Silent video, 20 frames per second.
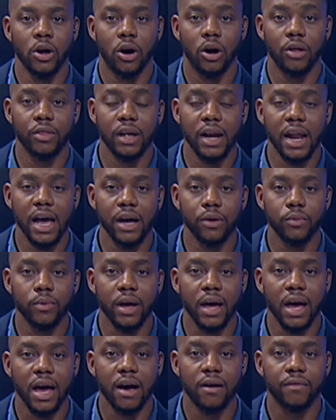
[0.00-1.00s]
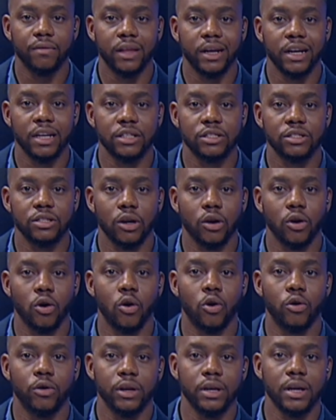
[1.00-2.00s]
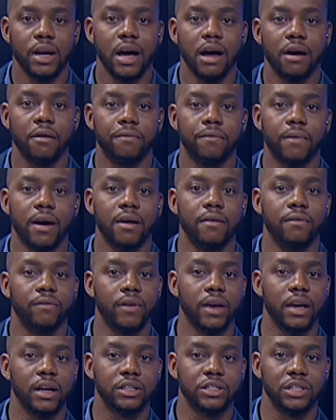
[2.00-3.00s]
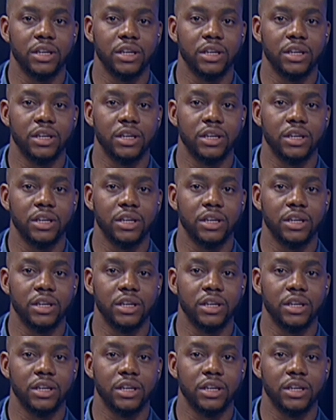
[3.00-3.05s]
On the line we have, that is Corinna van Wyk.